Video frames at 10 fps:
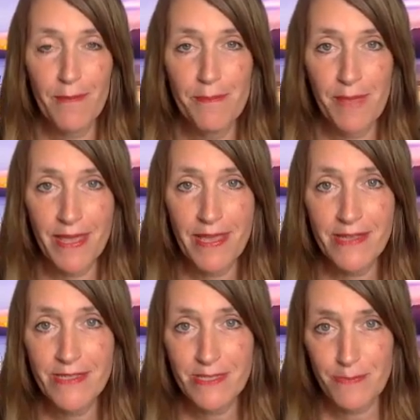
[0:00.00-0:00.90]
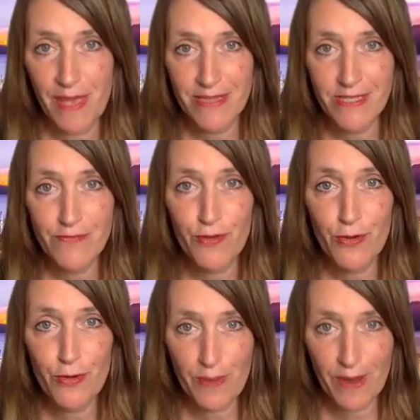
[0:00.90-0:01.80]
making space for
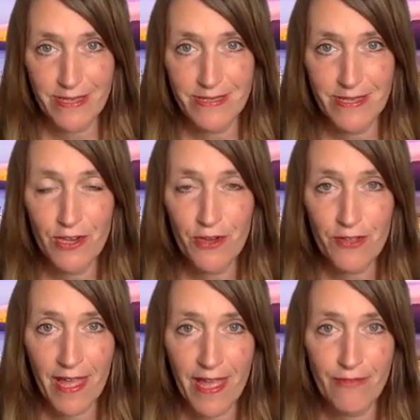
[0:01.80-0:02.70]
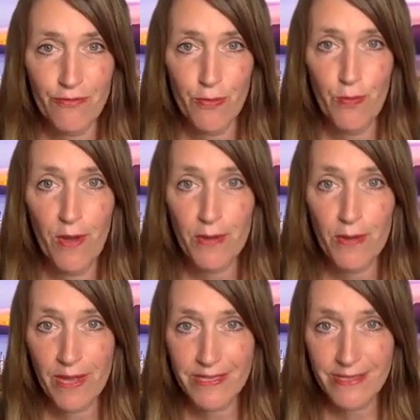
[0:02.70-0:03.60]
grace in your life, what
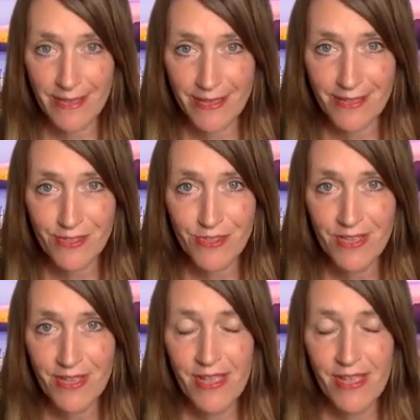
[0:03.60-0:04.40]
grace is,